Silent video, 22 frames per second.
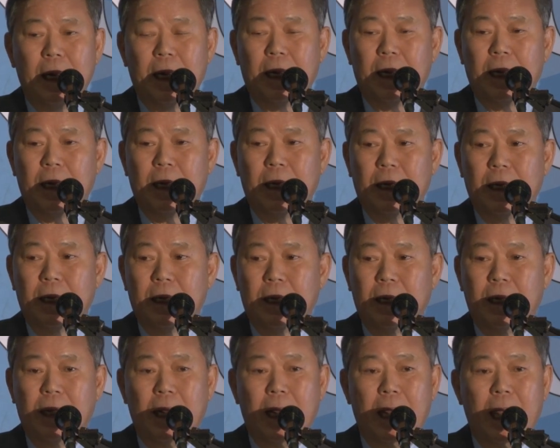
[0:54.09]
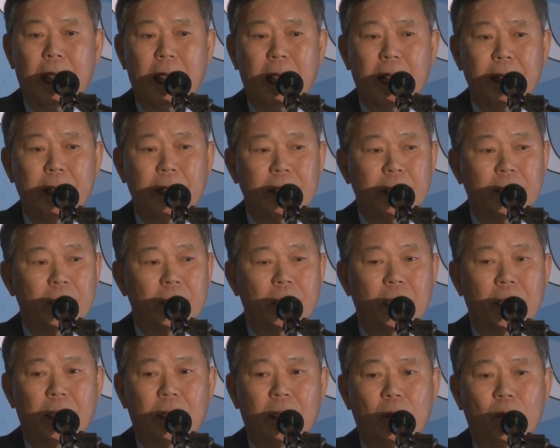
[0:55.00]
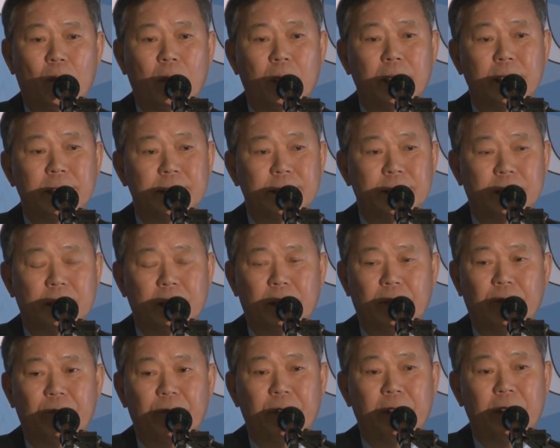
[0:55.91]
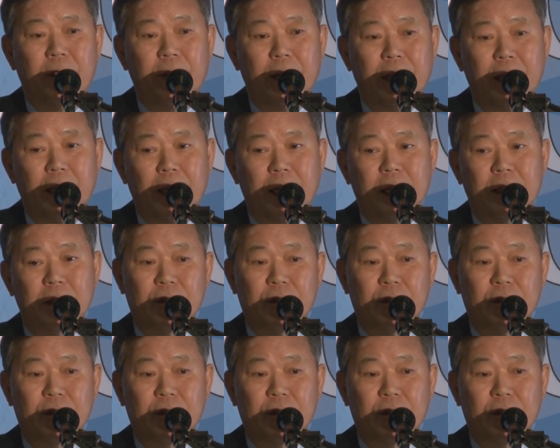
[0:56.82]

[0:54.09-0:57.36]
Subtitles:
I was a very